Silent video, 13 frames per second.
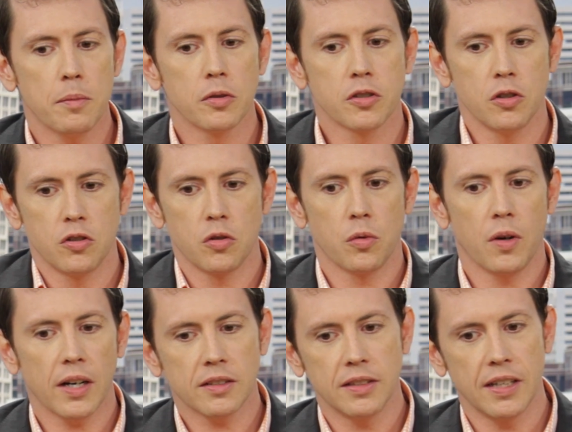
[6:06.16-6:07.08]
able to
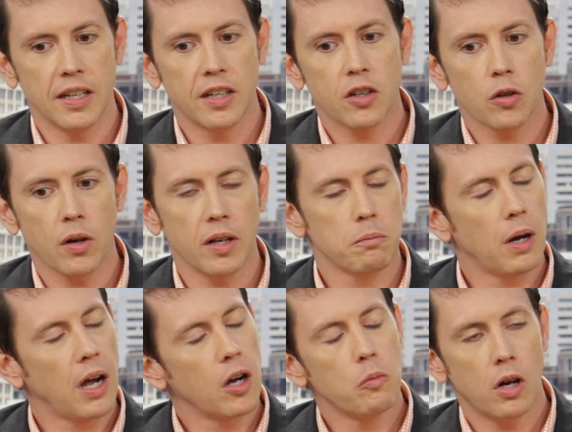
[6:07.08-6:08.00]
directly integrate
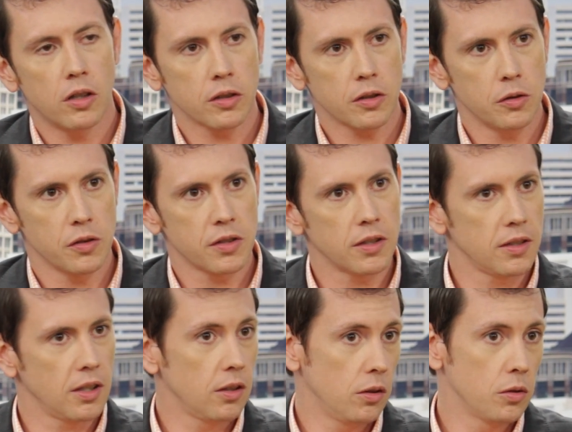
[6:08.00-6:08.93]
biomolecules that
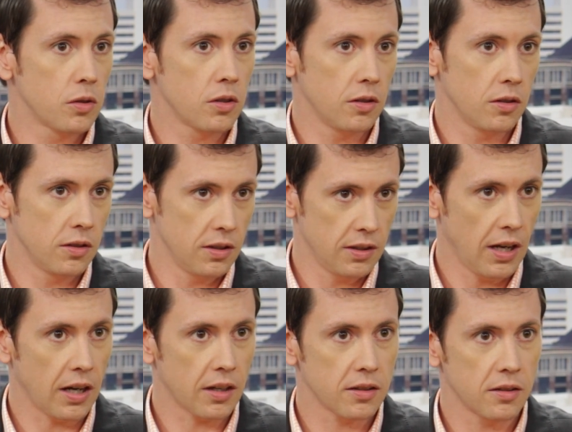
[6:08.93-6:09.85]
they use to
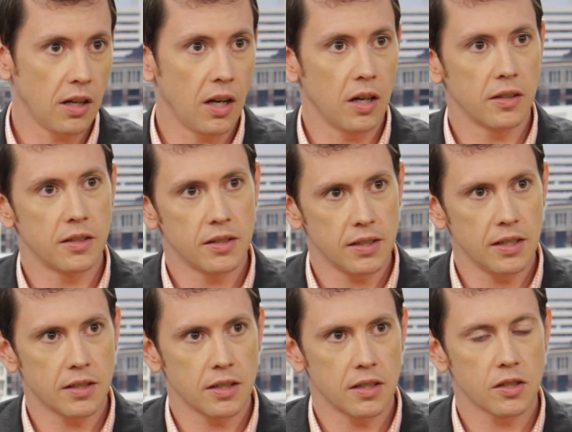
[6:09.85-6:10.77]
detect uh,
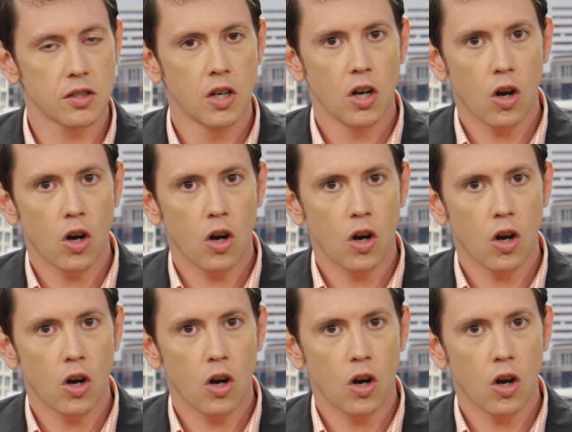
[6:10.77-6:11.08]
diseases